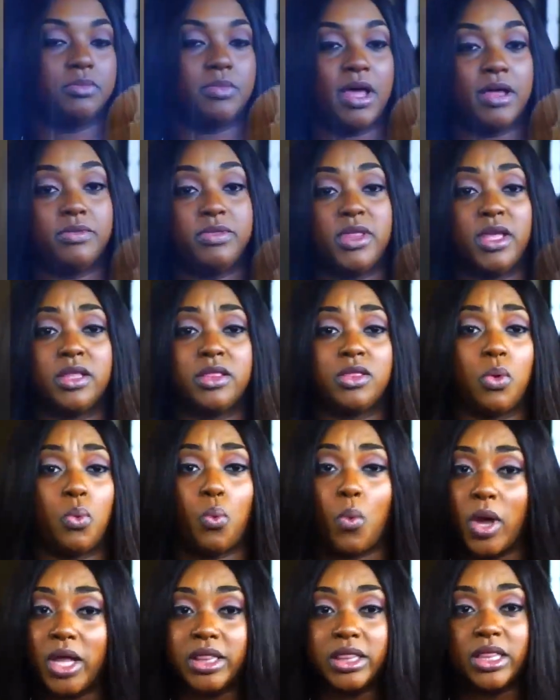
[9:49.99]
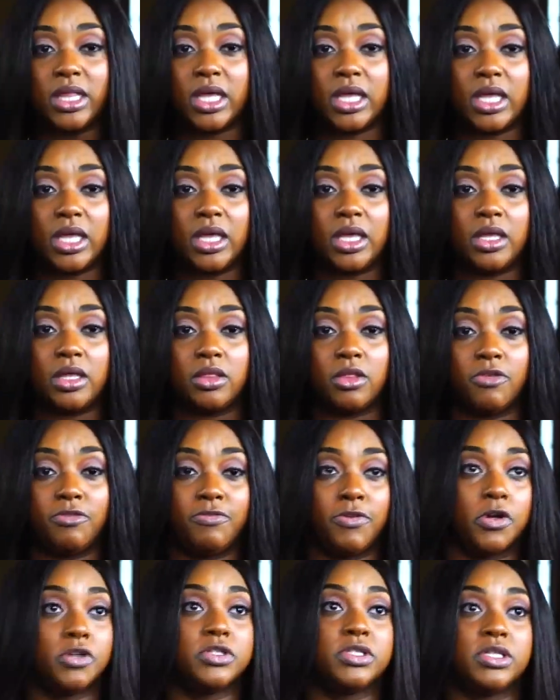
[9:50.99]
I think the one thing, the
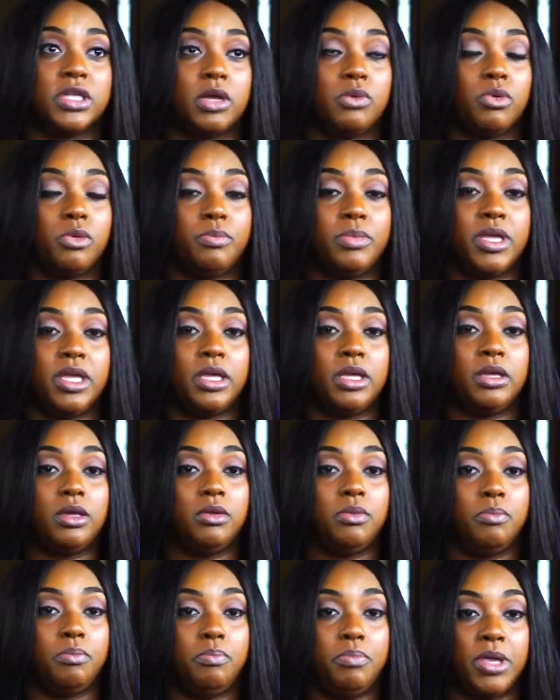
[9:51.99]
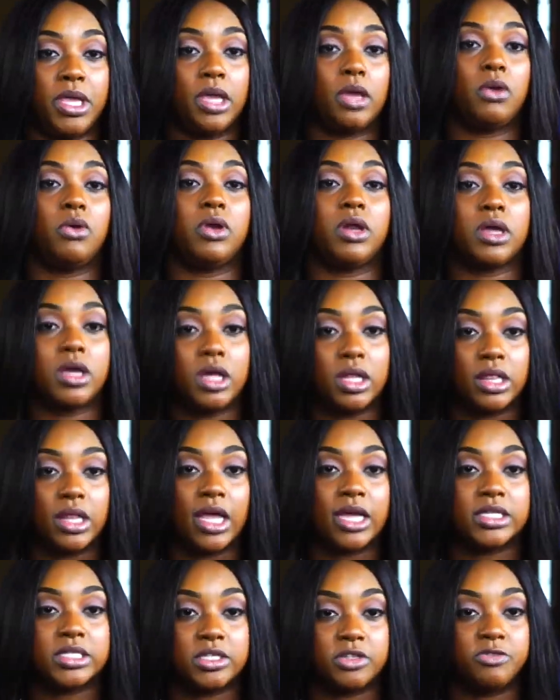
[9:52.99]
first thing would be being on a
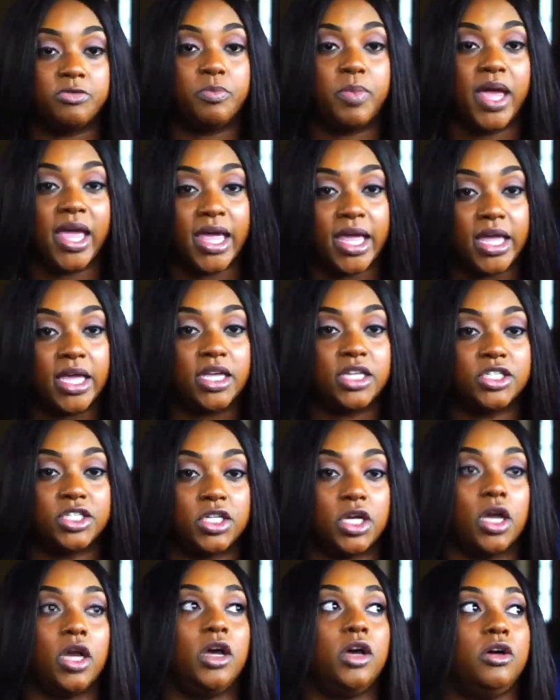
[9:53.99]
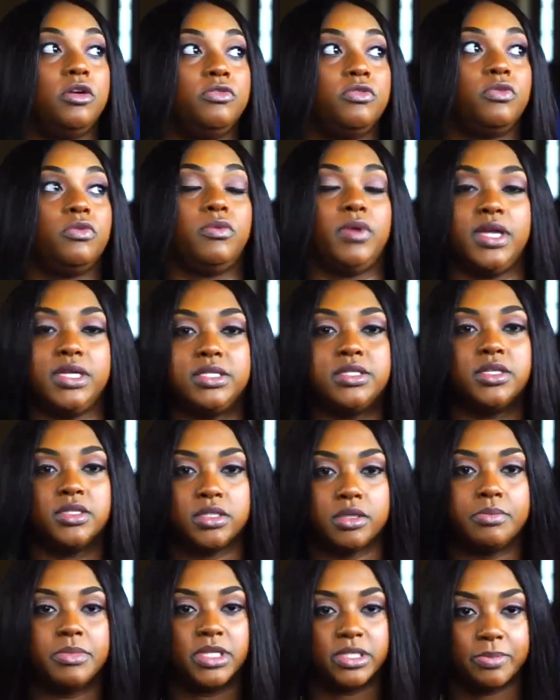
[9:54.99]
collective page of
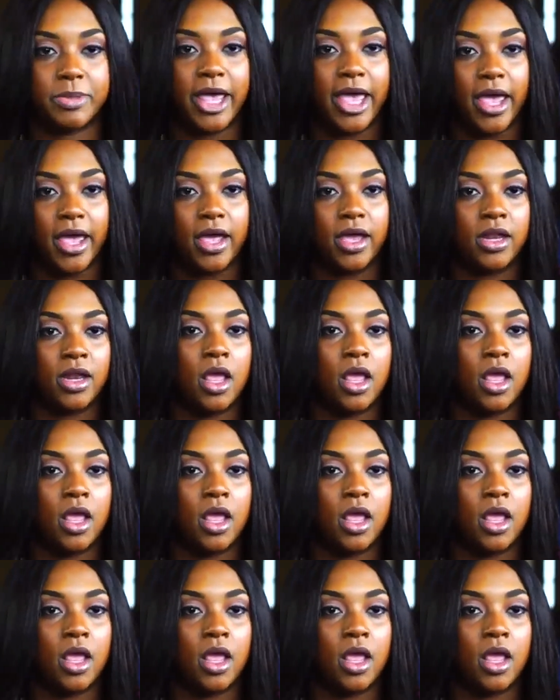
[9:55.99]
racism is bad.